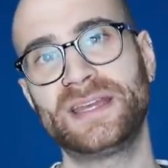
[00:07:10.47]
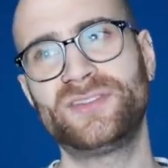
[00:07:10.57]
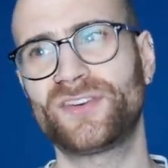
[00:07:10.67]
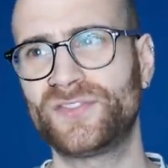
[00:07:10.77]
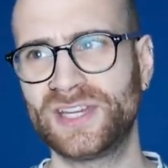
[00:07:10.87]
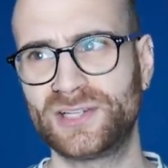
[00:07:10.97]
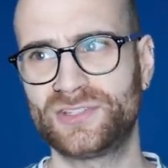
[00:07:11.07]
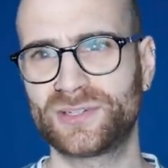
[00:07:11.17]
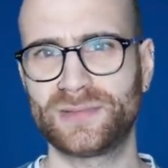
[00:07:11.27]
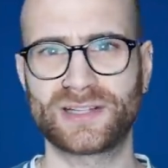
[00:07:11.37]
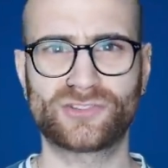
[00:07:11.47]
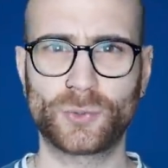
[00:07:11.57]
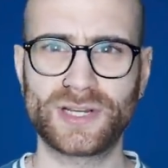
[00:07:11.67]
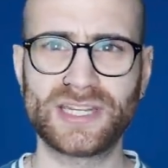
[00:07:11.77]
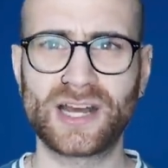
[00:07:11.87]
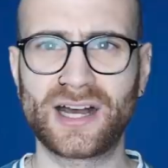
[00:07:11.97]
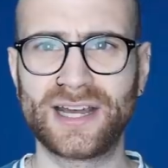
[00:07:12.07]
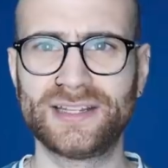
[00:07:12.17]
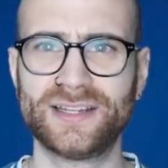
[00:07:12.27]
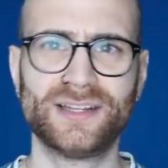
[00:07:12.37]
is I think he's going to be like
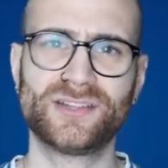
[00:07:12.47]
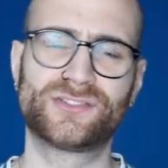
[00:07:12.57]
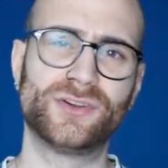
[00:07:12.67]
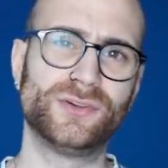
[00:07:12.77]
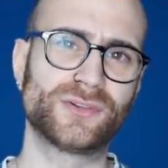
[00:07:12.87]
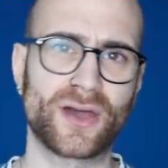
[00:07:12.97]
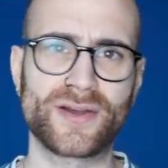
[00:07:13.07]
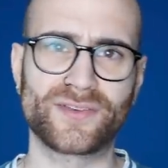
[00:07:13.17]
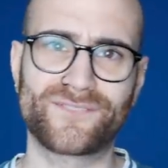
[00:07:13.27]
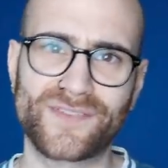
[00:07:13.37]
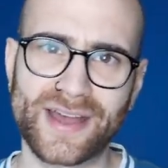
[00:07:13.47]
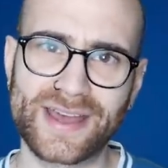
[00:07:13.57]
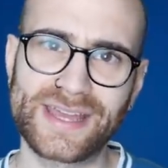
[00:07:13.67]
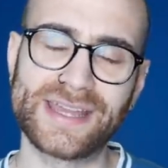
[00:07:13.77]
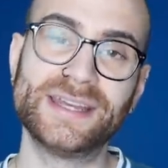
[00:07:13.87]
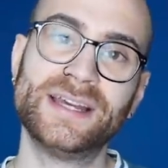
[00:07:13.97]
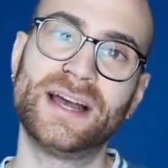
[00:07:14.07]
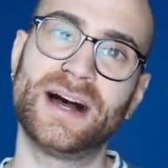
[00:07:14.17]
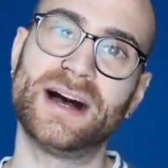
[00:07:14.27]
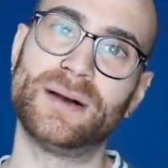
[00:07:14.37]
29 soon, going on 30.
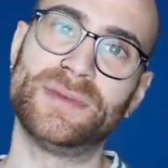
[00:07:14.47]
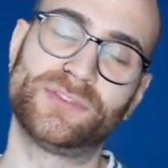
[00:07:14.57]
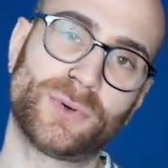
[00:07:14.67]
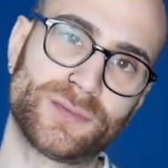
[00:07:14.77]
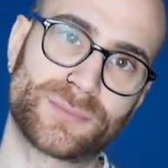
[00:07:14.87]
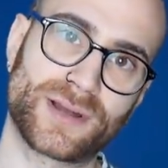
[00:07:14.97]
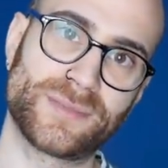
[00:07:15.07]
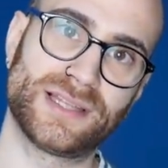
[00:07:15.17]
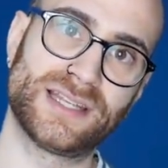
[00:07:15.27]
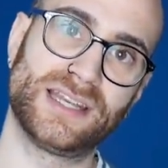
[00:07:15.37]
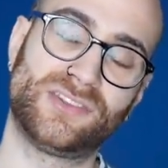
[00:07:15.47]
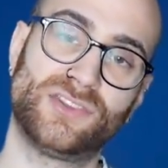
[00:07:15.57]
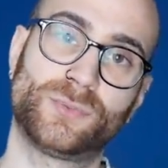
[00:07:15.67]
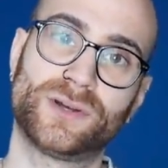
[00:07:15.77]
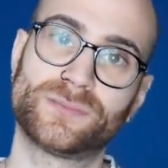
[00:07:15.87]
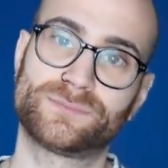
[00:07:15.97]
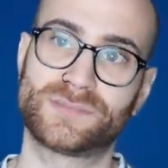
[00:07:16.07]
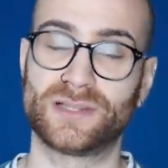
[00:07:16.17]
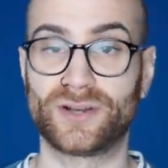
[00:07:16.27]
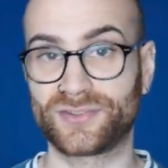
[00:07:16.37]
Um, he's won Premier Leagues, he's won
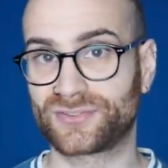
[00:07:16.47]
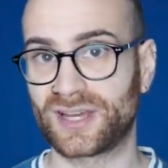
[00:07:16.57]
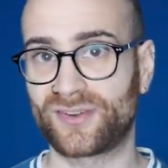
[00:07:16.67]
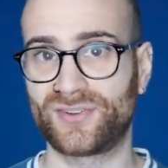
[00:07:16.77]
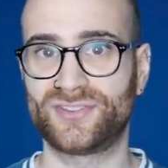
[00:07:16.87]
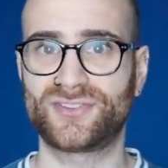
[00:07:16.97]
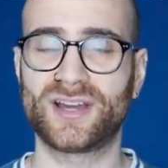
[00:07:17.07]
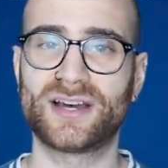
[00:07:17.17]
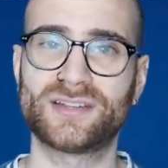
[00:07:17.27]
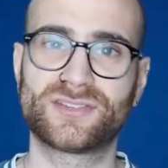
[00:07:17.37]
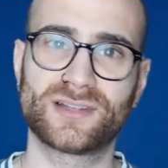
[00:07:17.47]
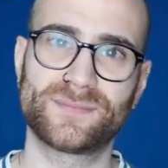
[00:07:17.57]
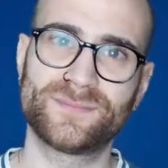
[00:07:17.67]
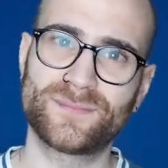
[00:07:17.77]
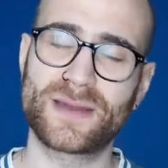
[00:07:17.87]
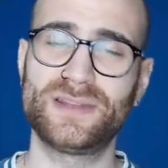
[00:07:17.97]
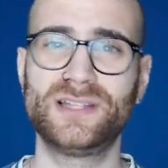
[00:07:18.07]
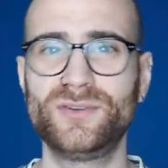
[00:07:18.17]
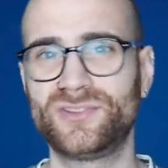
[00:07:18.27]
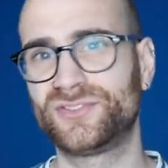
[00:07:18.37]
a lot of stuff. He started to maybe
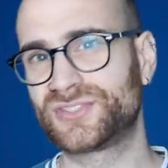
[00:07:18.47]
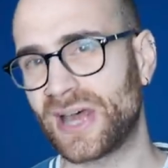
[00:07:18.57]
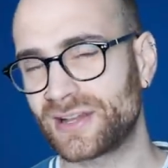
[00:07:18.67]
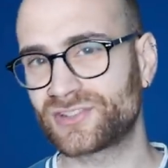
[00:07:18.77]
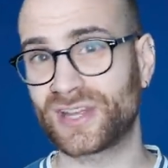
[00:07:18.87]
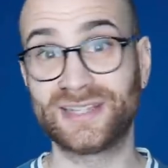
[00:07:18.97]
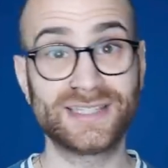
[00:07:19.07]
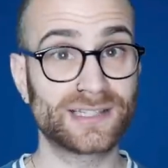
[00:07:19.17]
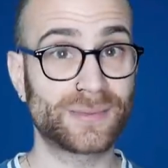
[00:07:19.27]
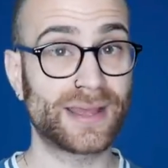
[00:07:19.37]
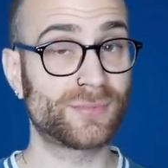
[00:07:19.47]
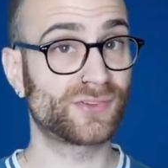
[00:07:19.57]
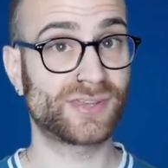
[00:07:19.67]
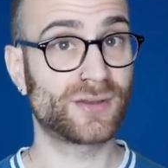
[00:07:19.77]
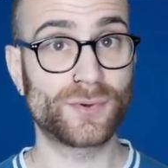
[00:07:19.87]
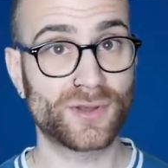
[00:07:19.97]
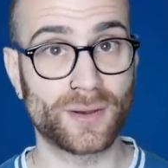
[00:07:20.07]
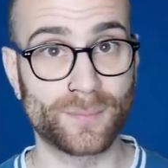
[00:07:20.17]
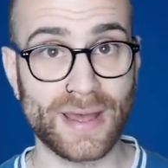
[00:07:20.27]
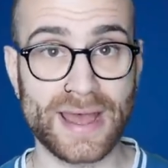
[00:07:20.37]
lose his touch a little bit. I'm not saying it won't
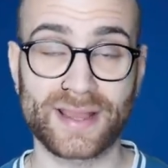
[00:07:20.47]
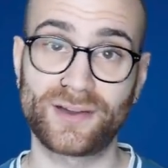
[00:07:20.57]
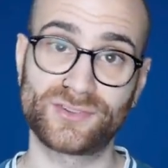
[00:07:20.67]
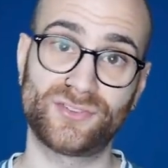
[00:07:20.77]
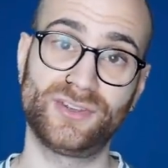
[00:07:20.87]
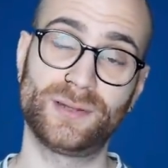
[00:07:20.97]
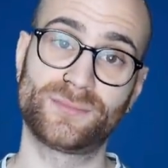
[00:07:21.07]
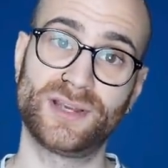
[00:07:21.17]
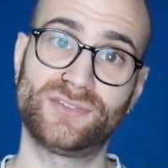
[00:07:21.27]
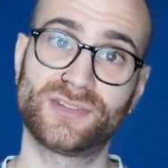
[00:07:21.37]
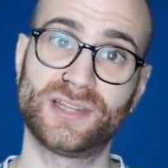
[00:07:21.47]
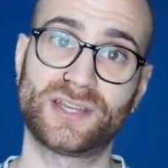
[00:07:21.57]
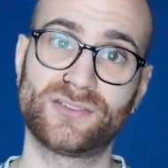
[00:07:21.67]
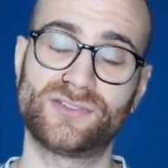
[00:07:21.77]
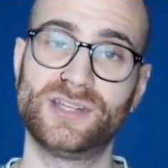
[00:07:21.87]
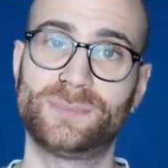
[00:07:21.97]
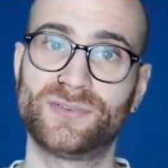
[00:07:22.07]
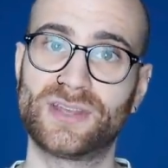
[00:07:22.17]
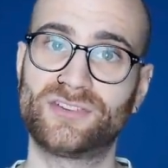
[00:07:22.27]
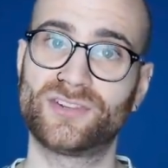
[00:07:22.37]
come back, I've just seen him recently concede
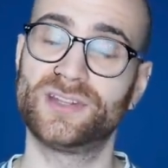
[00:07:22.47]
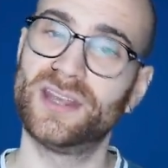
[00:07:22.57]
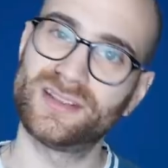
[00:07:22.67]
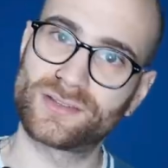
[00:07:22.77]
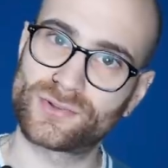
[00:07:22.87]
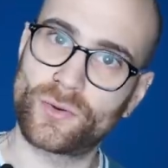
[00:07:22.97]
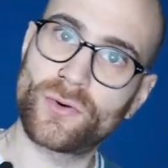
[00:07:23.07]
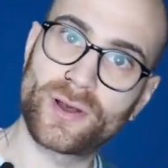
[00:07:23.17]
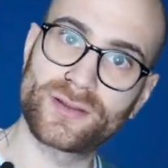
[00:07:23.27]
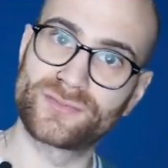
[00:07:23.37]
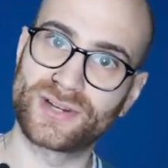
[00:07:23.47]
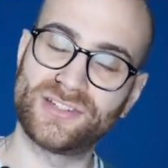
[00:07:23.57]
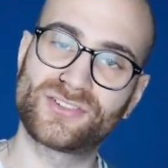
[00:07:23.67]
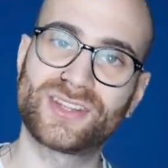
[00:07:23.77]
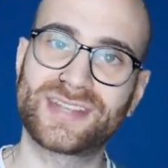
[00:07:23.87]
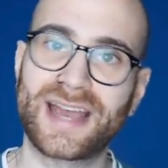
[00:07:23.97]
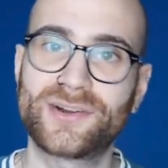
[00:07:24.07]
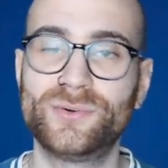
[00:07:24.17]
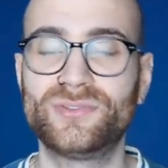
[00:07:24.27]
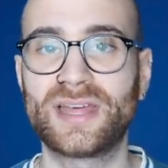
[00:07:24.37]
possession, doesn't quite reach the
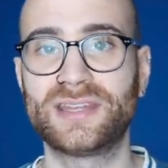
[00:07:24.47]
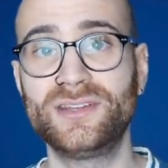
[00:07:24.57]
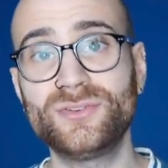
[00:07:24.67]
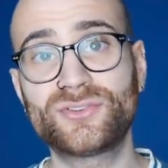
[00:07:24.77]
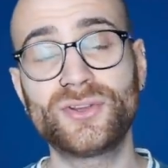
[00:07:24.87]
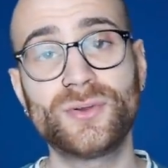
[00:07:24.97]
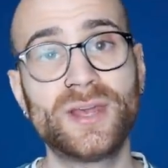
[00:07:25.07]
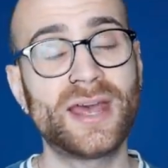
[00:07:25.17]
tackles that he used to,